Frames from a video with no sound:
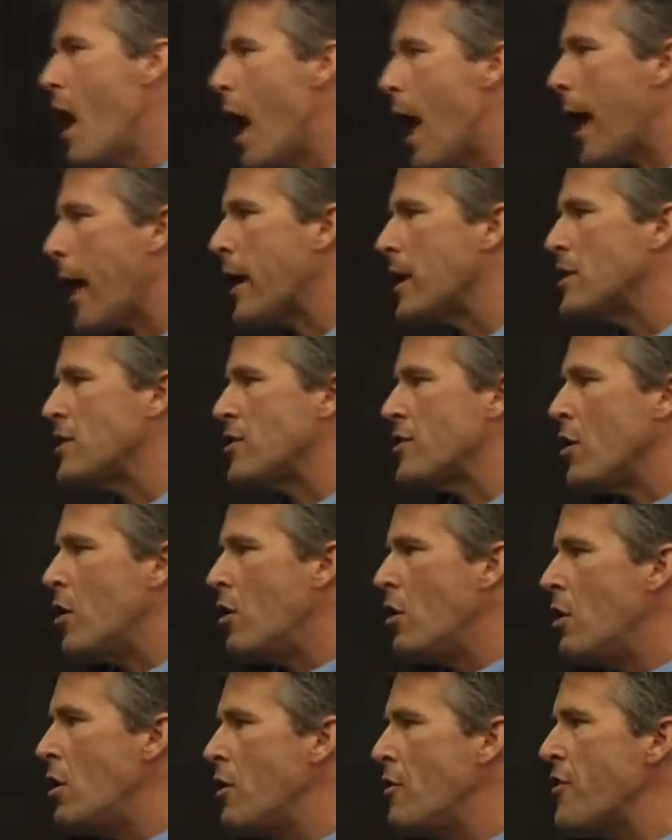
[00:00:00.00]
And the
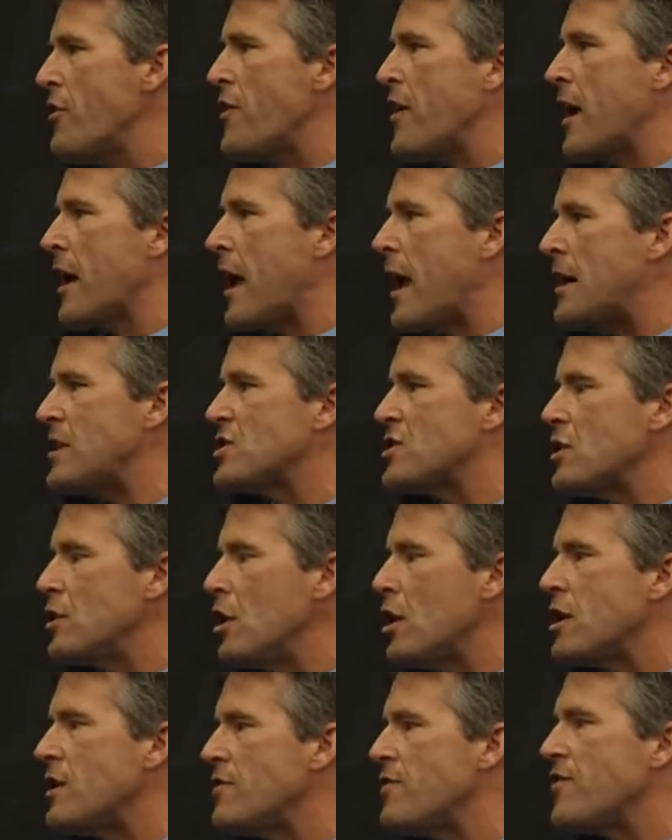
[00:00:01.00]
whole thing has the
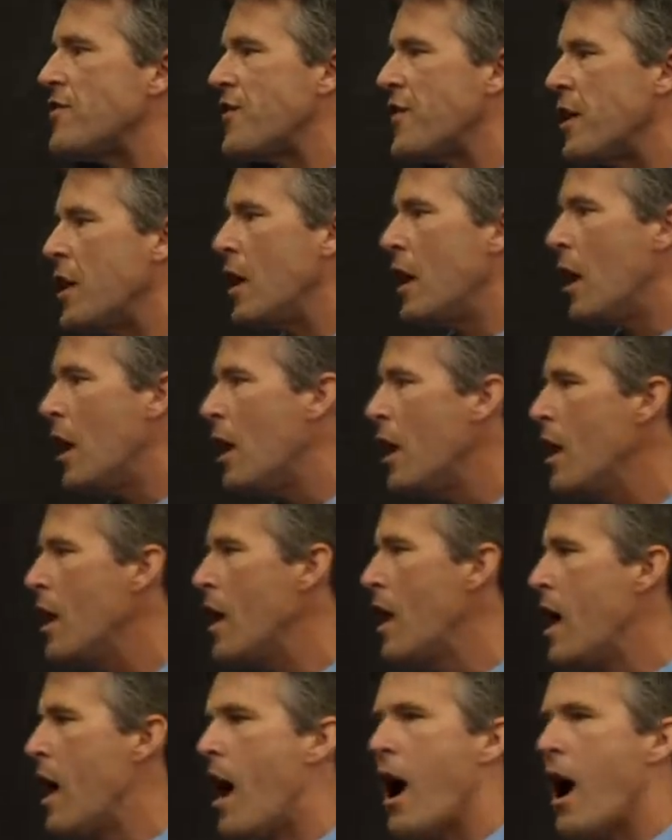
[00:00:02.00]
look and feel